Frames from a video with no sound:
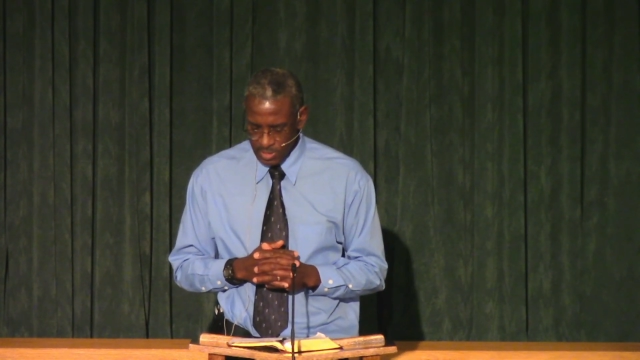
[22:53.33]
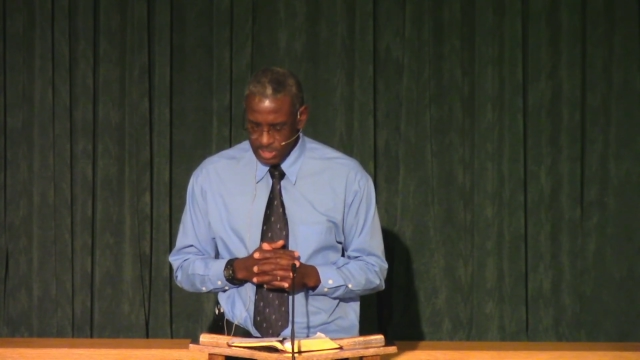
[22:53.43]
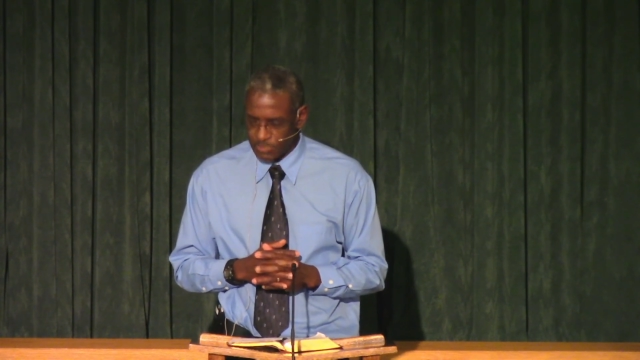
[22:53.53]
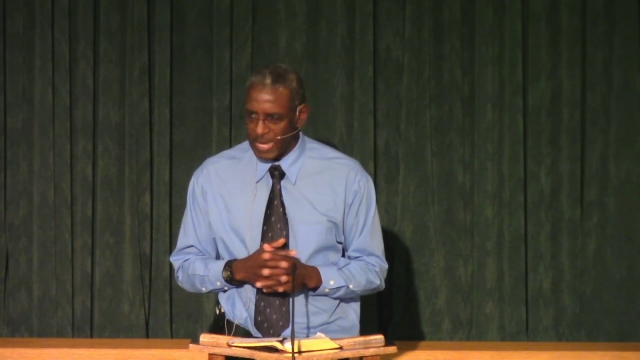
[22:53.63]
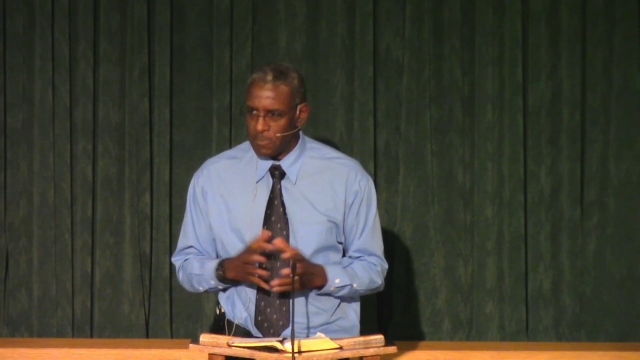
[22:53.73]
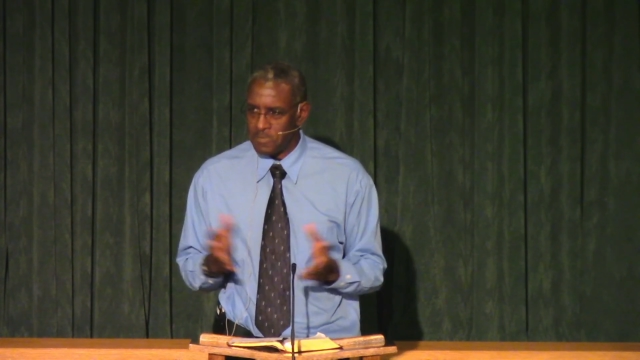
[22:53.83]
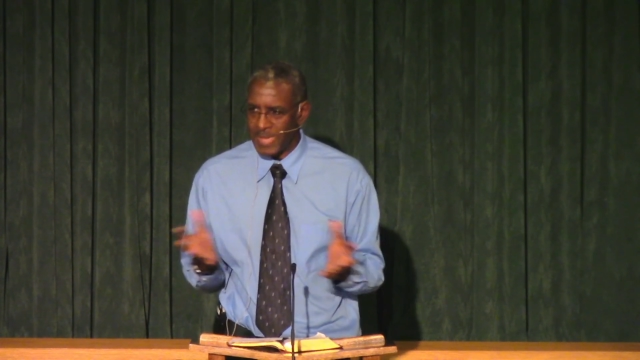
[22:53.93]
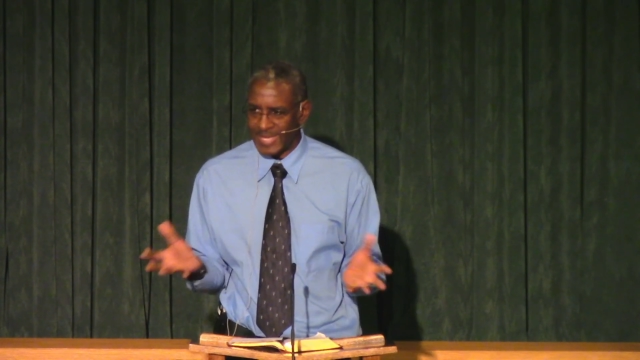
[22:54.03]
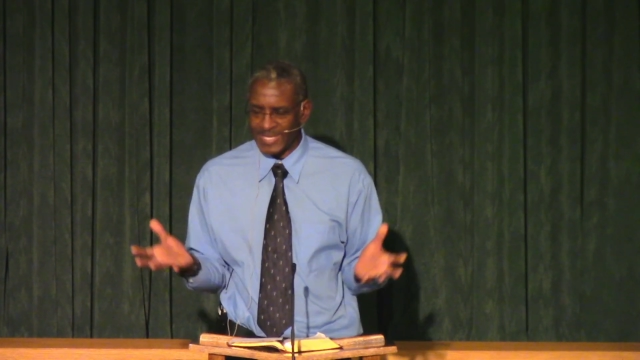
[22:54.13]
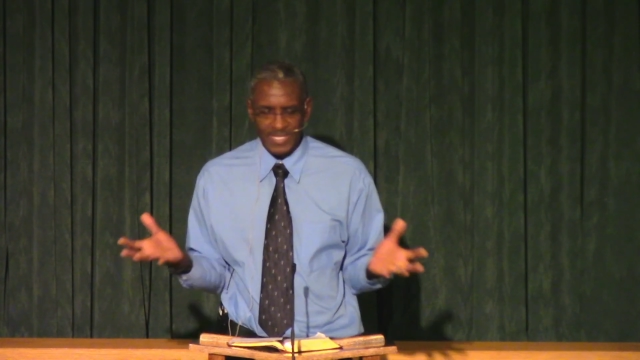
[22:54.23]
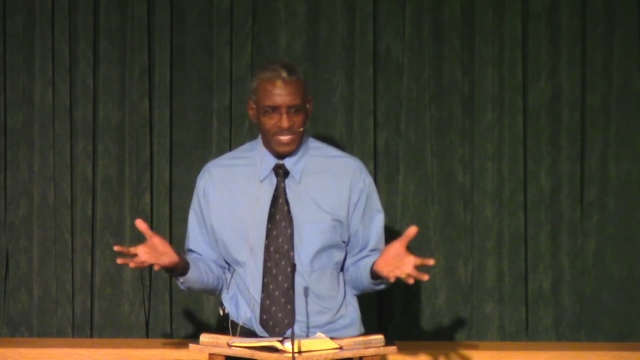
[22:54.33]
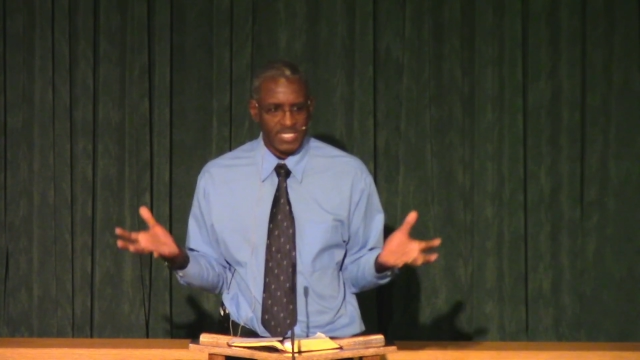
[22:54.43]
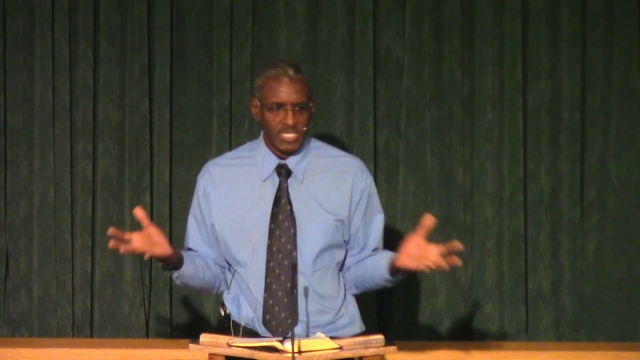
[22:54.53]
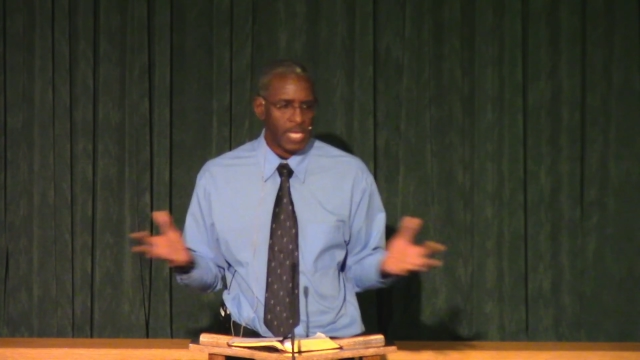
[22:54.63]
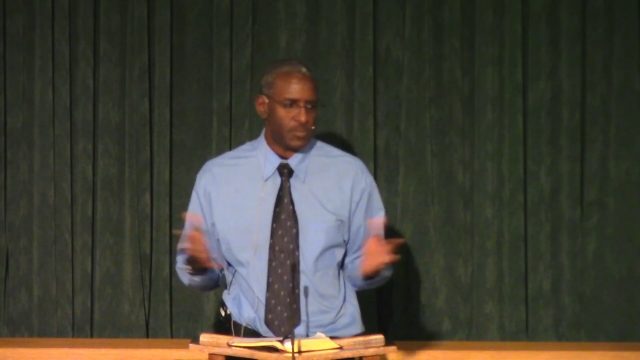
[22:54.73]
It's about making
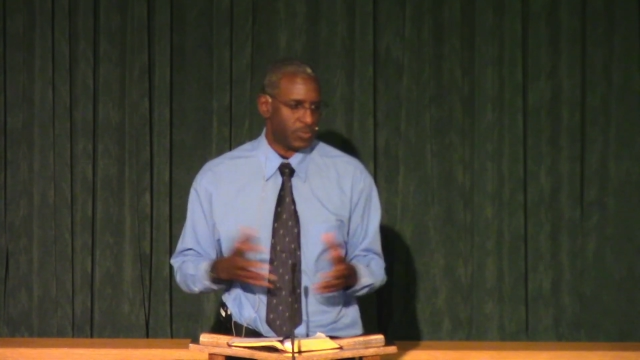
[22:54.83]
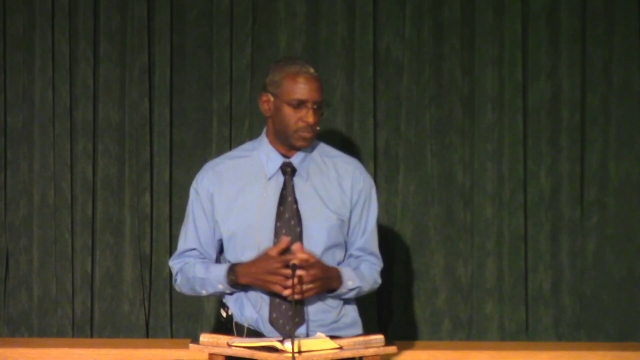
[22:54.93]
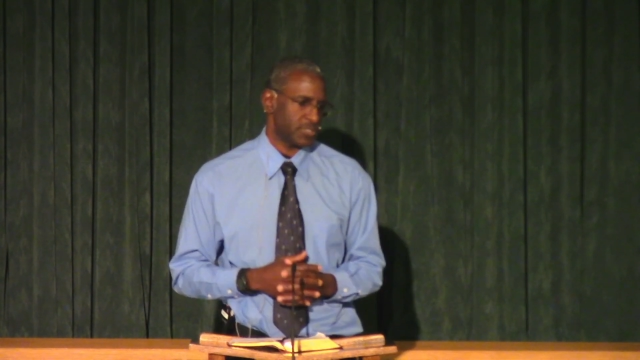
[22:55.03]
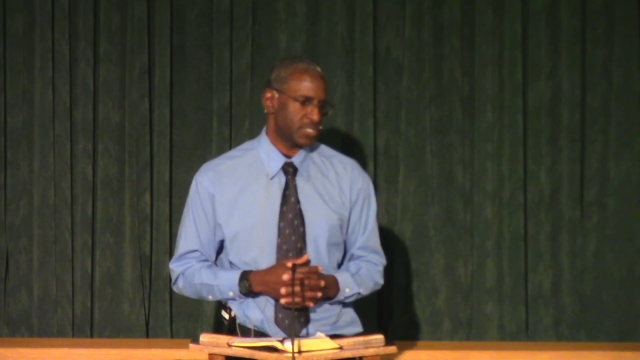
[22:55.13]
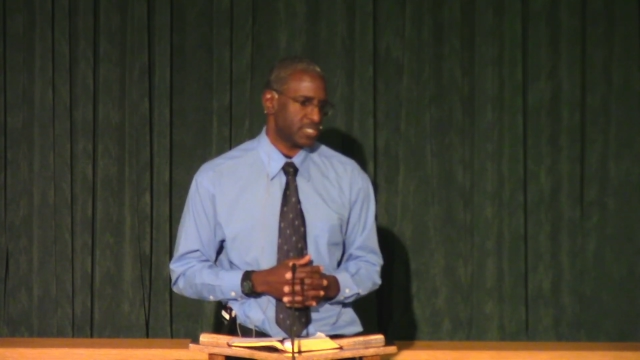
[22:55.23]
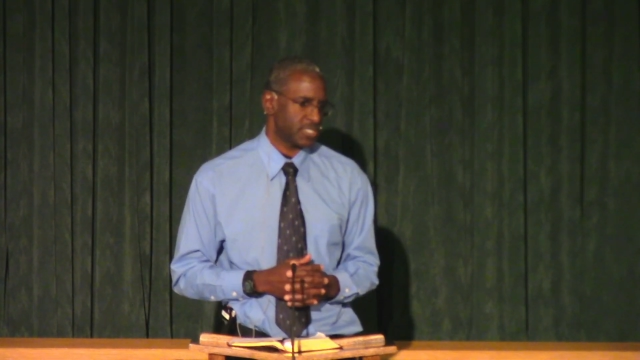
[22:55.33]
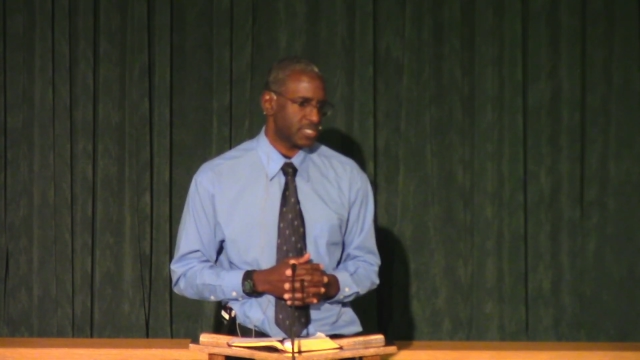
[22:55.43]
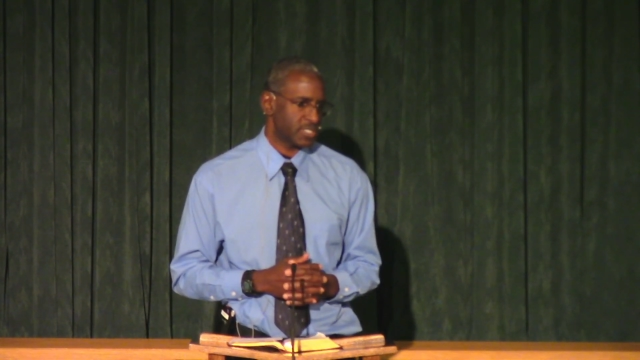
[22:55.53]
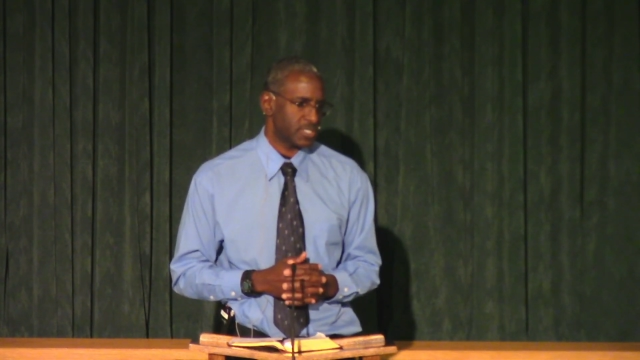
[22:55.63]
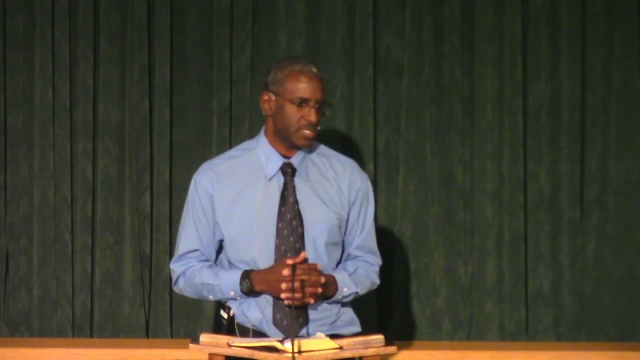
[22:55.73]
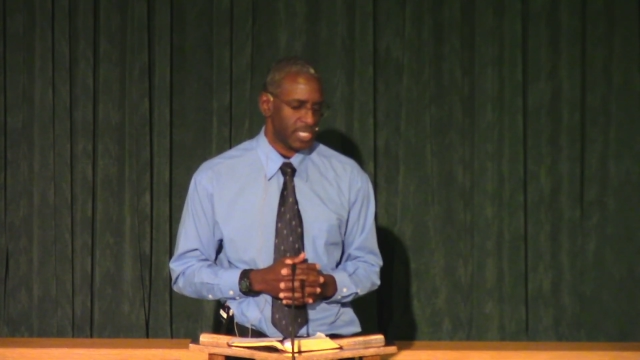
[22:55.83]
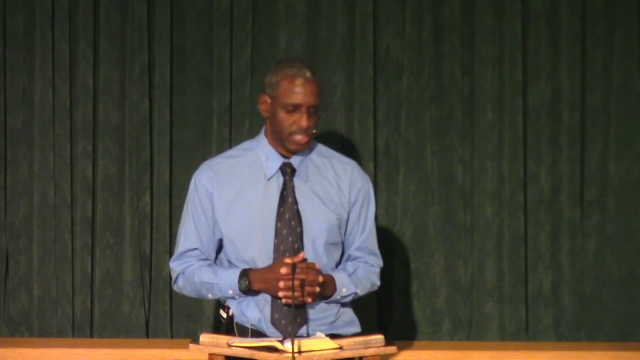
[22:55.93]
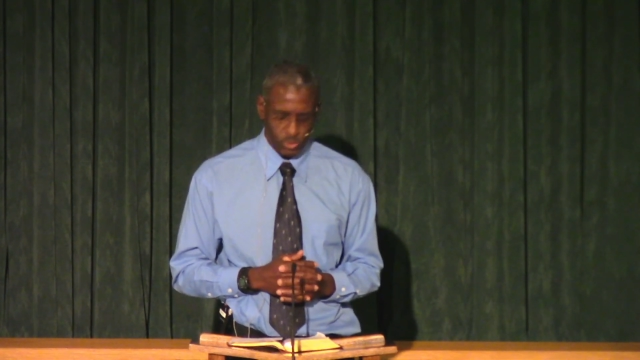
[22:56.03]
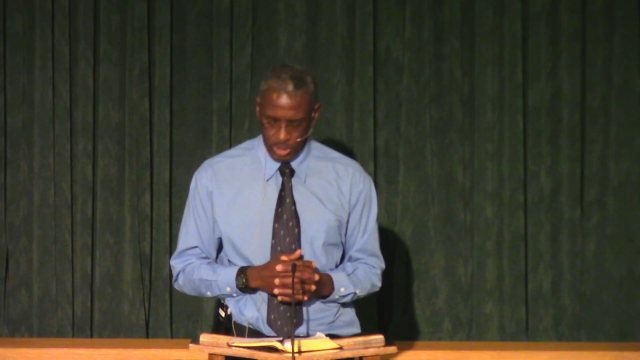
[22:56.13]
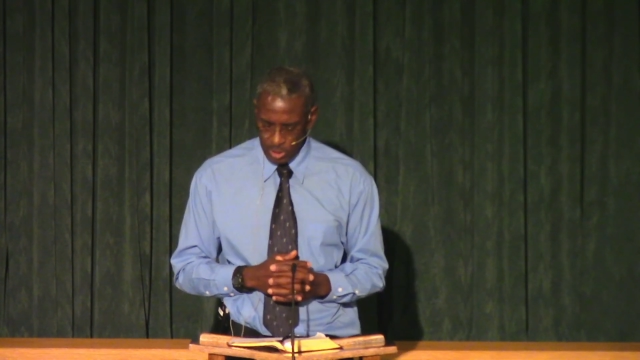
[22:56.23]
disciples
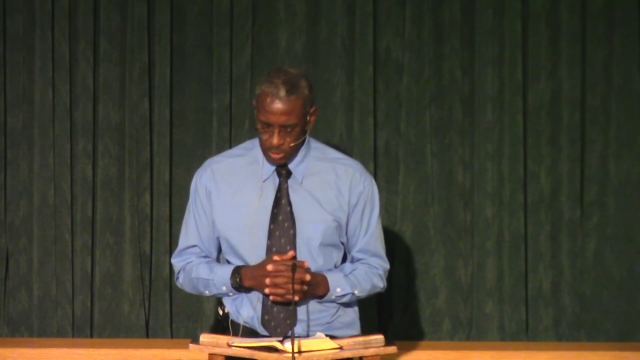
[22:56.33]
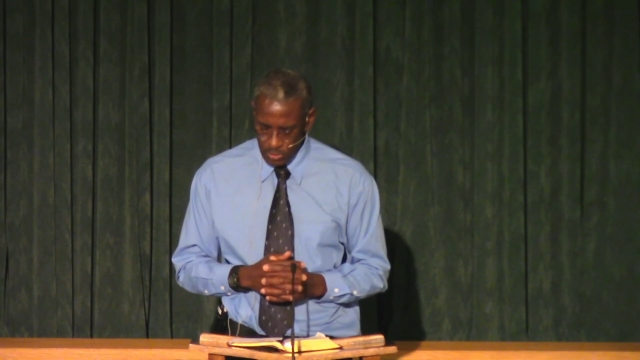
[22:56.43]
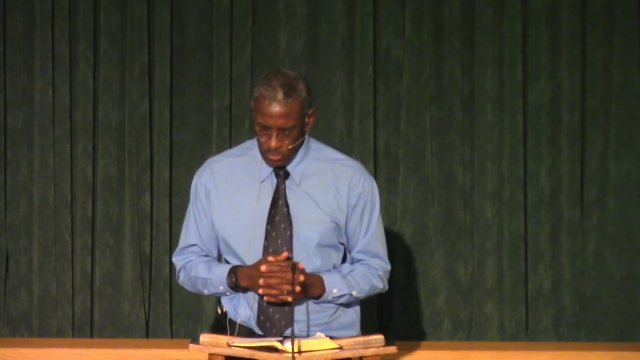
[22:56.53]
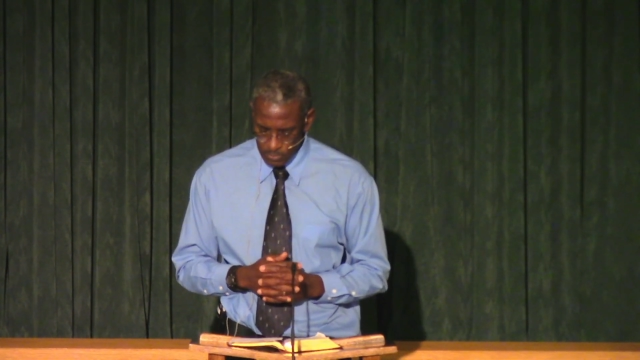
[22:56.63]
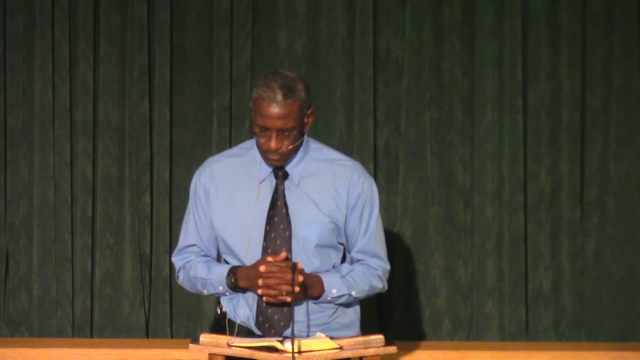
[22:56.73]
as we go.